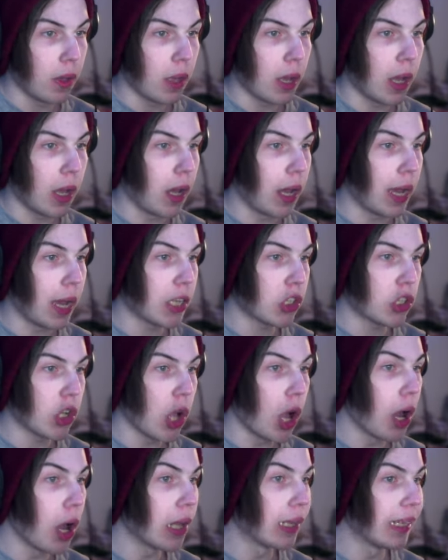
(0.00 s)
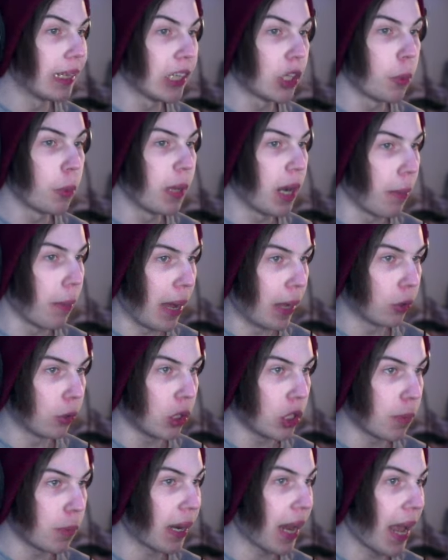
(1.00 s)
I saw a little bit about
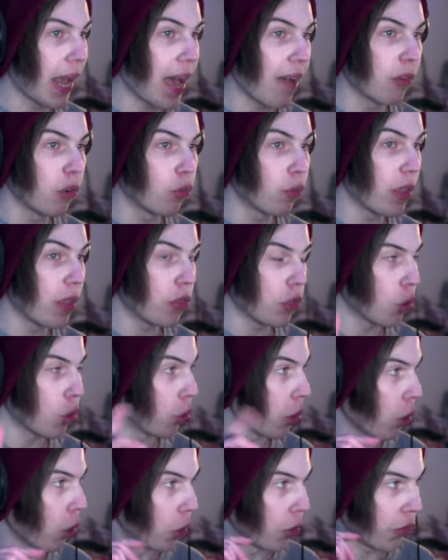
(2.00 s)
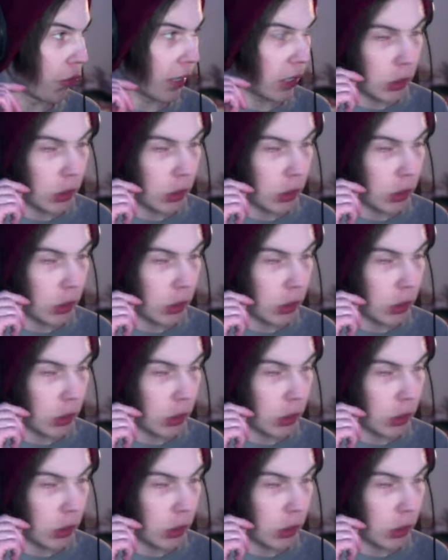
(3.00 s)
this, but I haven't read through the whole thing.